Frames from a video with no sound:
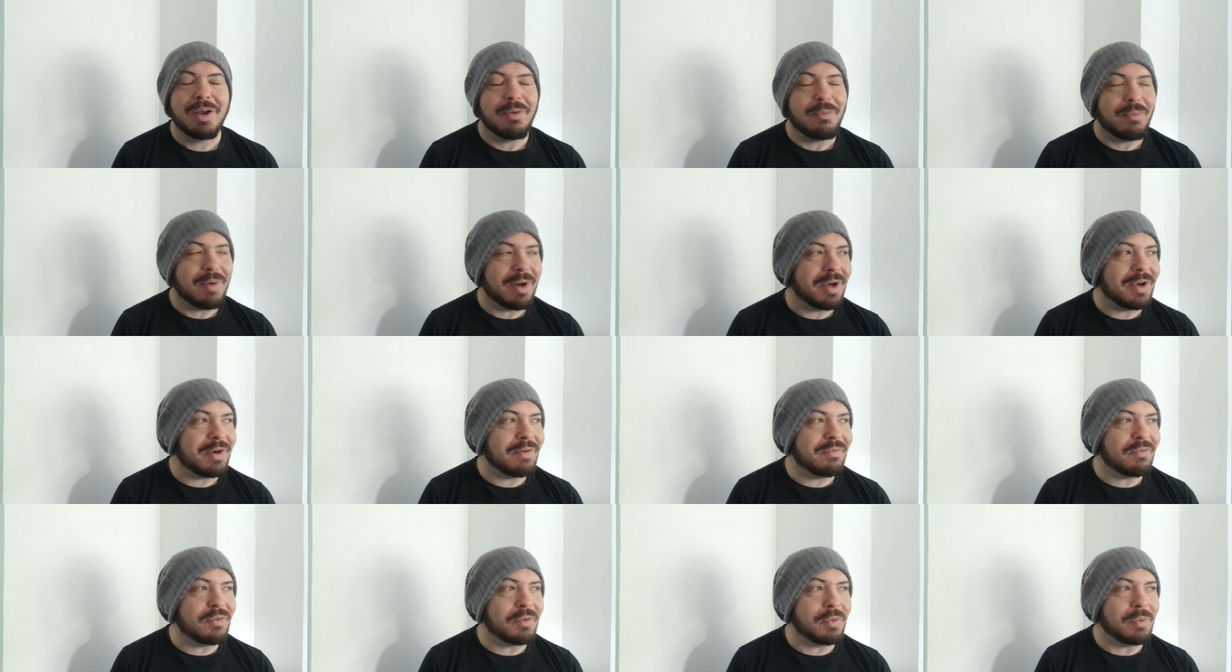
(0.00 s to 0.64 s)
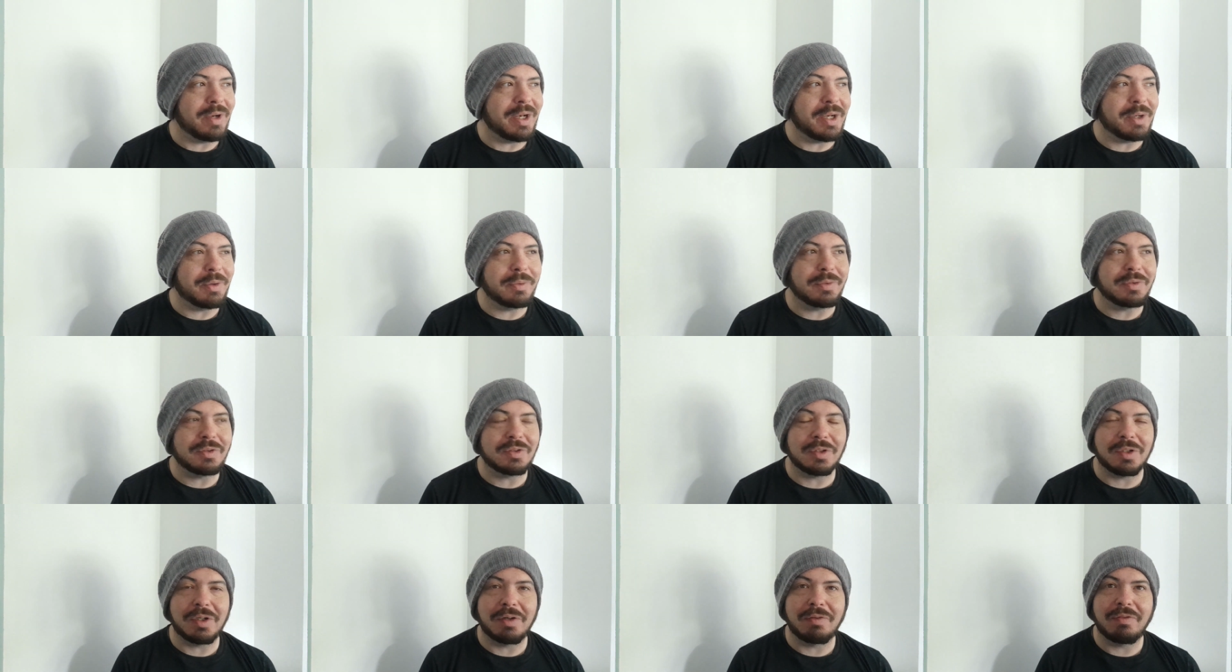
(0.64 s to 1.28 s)
wonderful
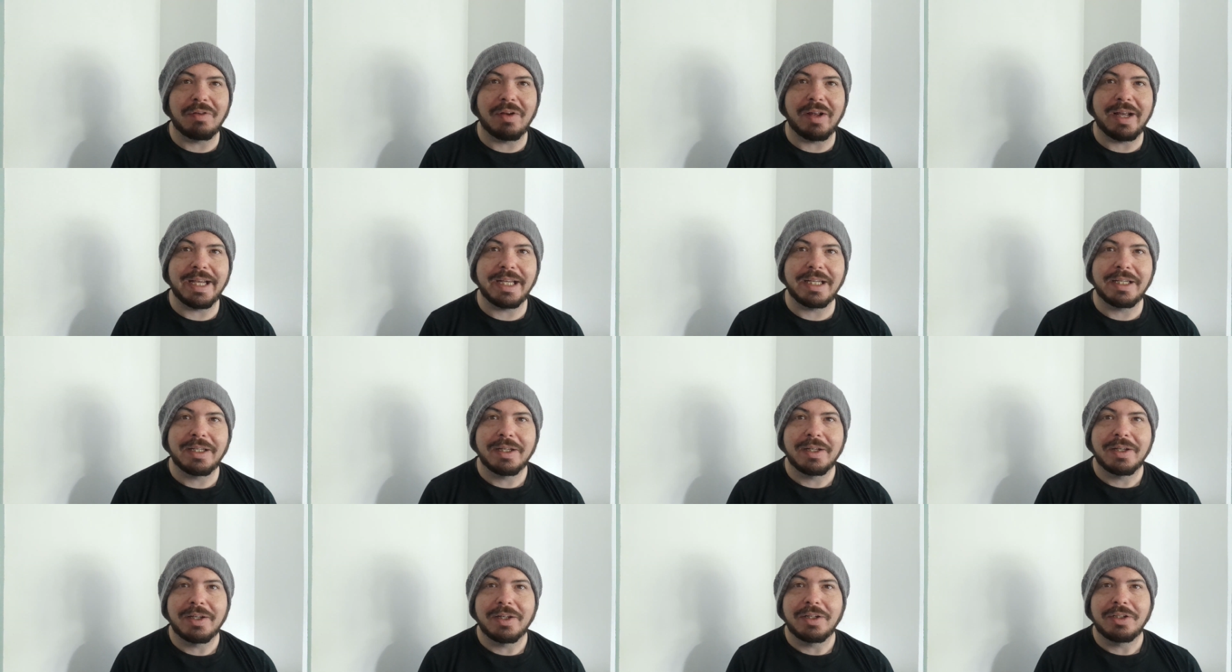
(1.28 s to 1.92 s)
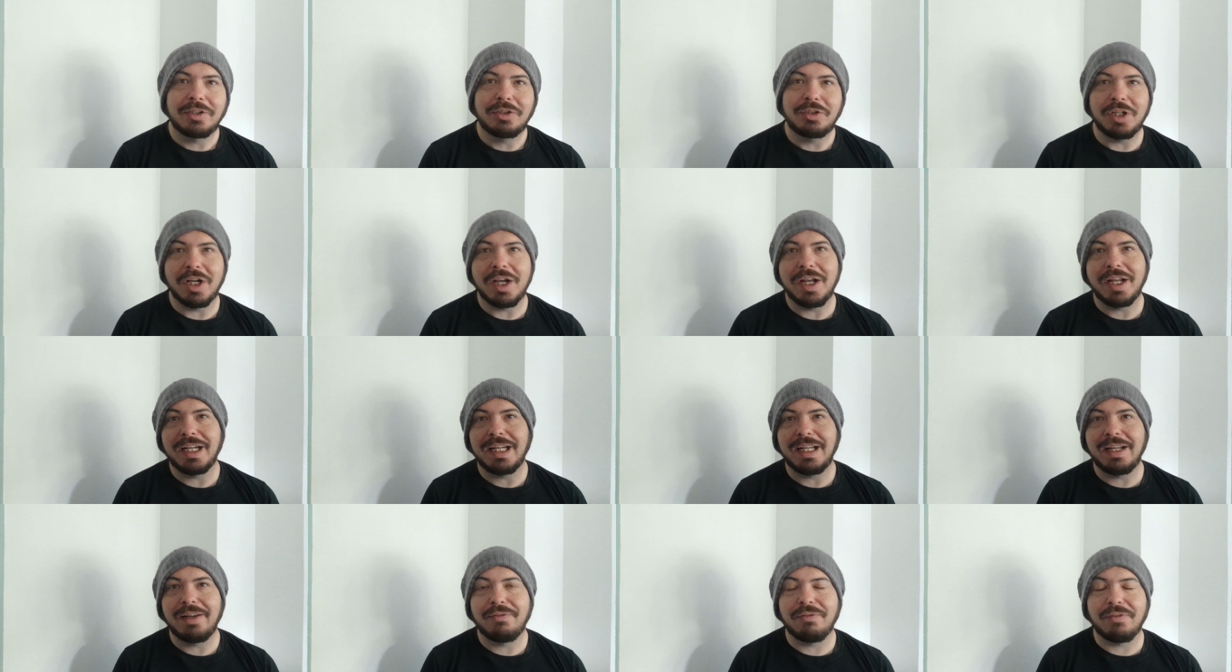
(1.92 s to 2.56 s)
little sort of like
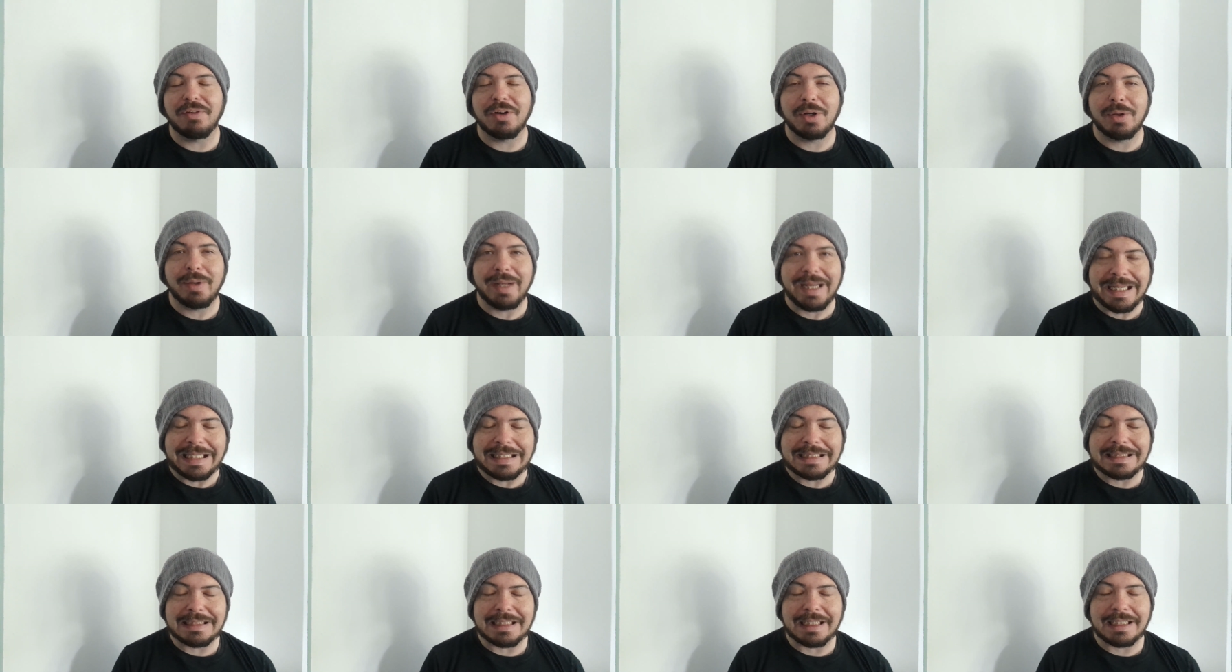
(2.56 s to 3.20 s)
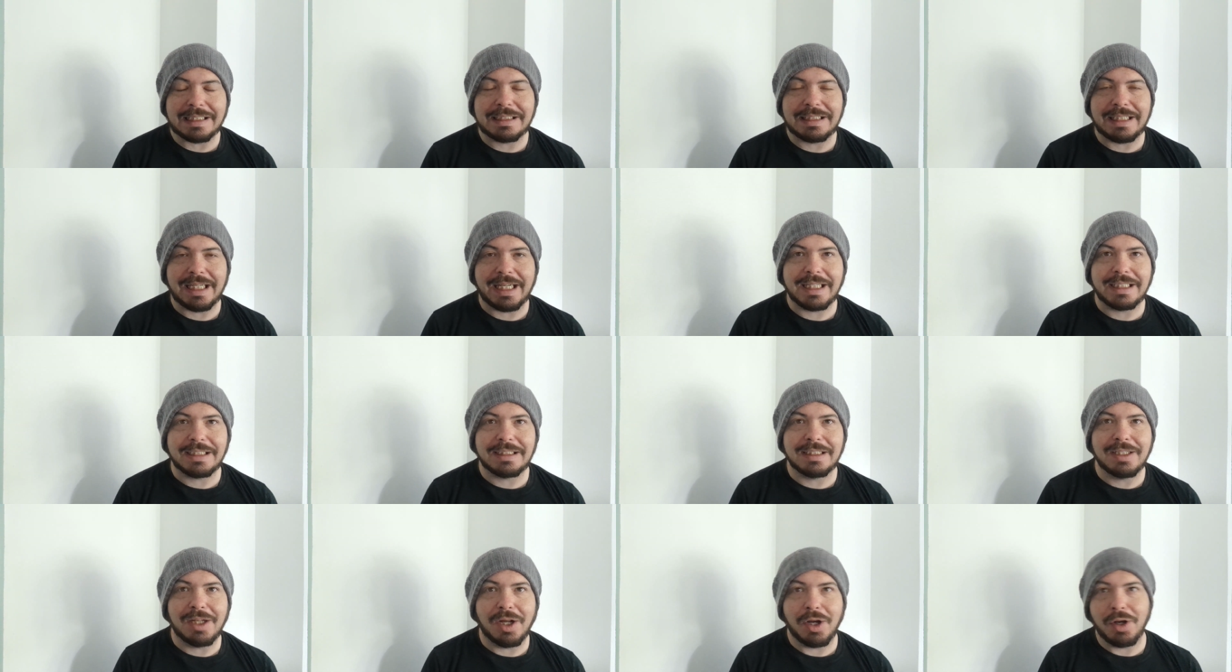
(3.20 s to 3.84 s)
journey through East
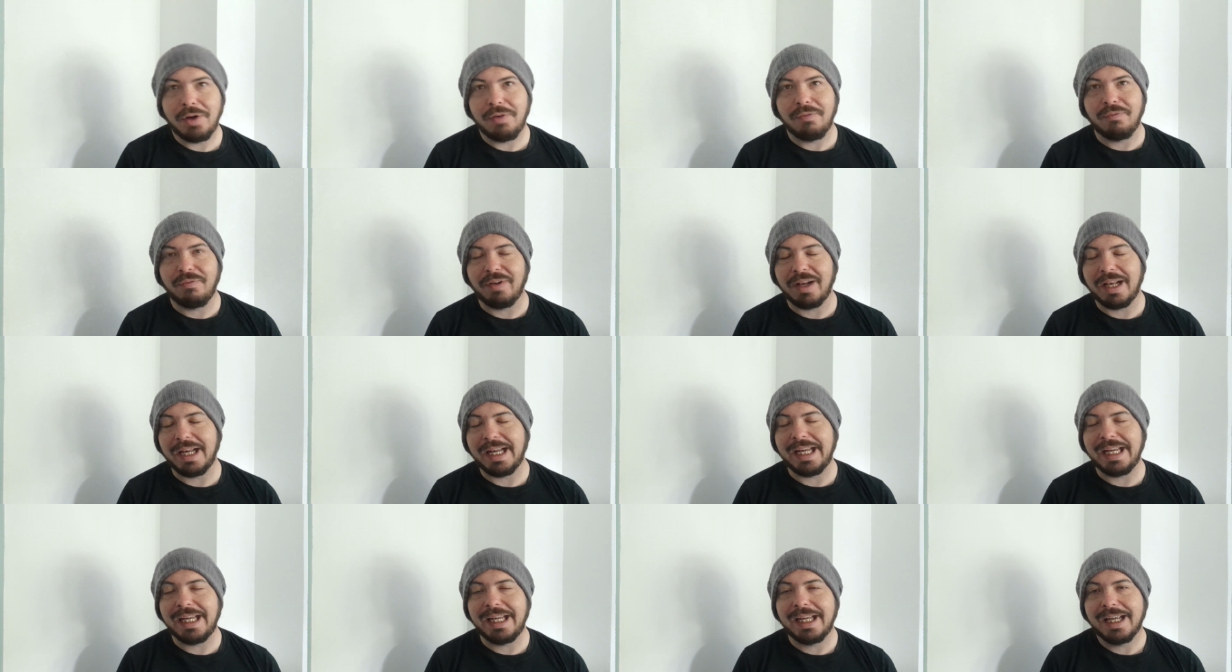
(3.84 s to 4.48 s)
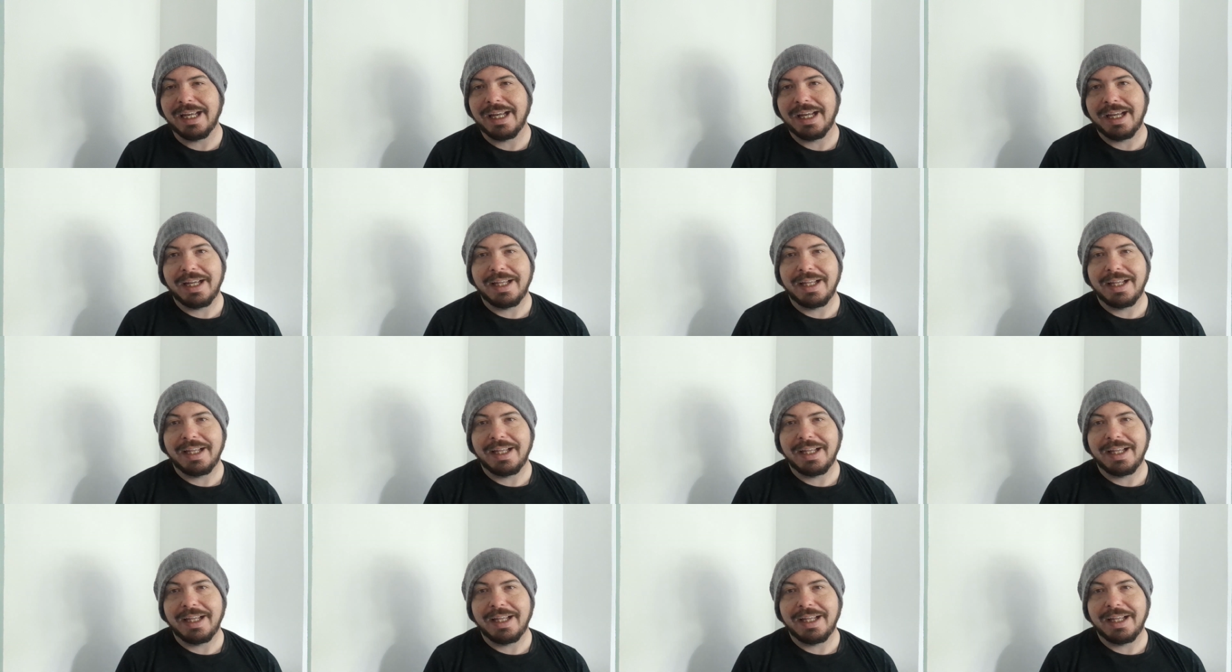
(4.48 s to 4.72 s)
Sussex, and hopefully